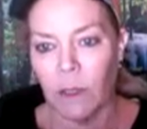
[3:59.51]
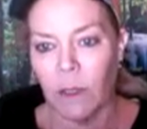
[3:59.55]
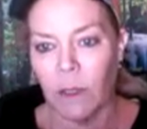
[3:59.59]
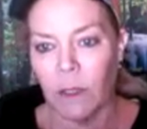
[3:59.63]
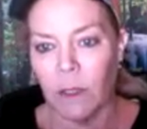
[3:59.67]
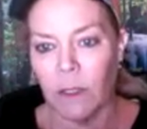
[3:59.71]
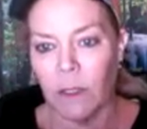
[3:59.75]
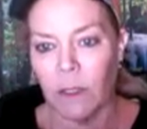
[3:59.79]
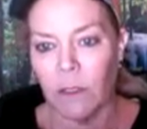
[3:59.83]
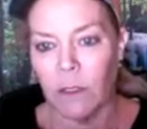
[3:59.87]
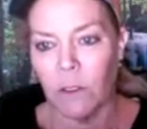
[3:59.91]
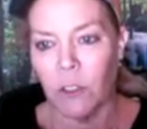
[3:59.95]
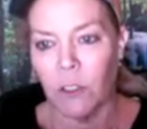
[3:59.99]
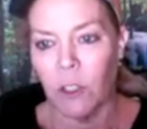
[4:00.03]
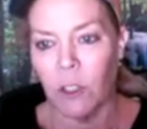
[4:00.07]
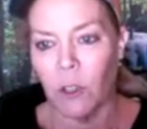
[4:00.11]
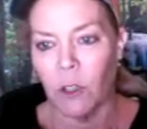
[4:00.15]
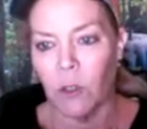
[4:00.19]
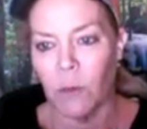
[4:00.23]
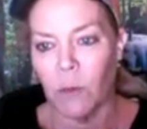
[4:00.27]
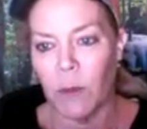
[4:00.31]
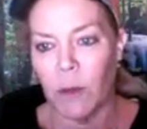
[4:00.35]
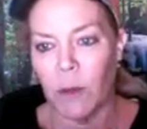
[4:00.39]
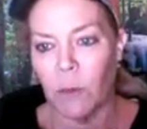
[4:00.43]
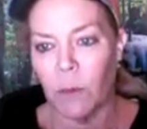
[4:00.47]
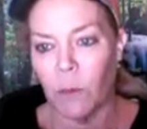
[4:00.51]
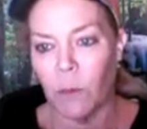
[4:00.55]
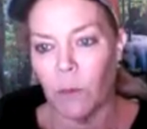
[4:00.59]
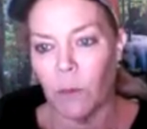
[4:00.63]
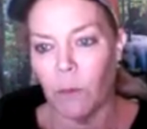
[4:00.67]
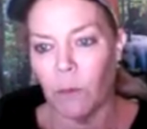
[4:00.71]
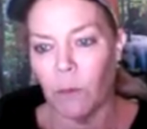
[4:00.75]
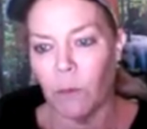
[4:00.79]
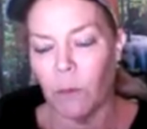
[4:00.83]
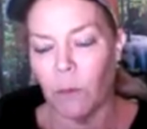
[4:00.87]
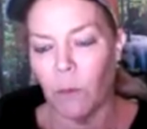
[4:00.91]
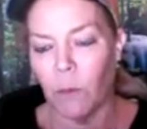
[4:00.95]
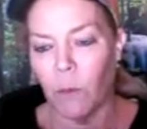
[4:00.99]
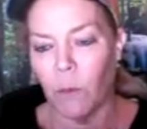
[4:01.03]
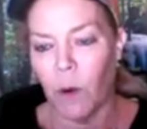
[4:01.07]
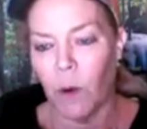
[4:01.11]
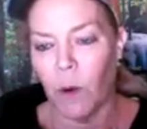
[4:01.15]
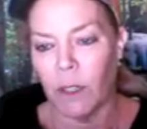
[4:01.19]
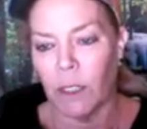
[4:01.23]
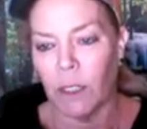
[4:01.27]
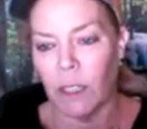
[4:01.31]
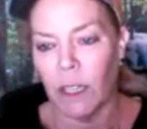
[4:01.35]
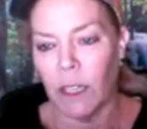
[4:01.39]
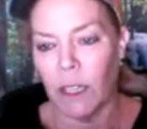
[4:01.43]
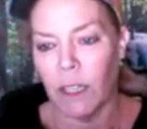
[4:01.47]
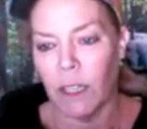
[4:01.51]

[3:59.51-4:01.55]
It shows me where to